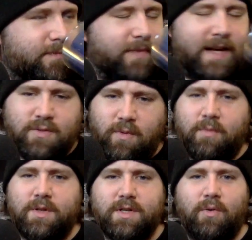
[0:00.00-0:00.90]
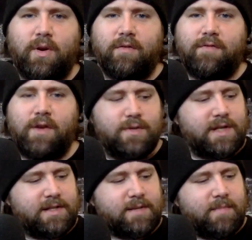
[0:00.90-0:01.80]
That's what was so
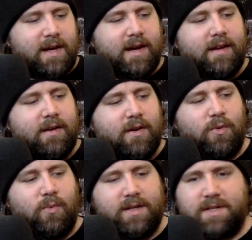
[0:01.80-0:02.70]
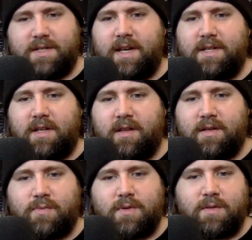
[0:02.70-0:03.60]
confusing to me. I didn't know what season
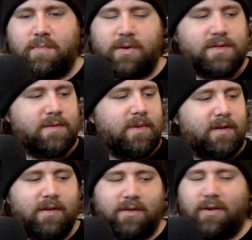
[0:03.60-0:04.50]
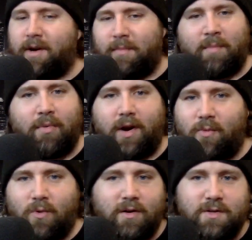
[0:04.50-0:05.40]
this was supposed to be. Y'all know how my
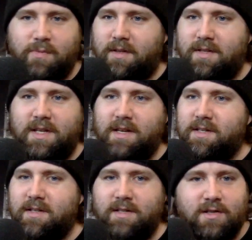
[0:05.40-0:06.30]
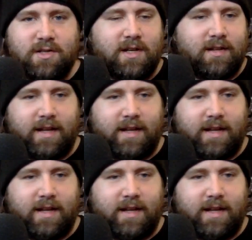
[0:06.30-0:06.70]
brain works with the seasons and shit.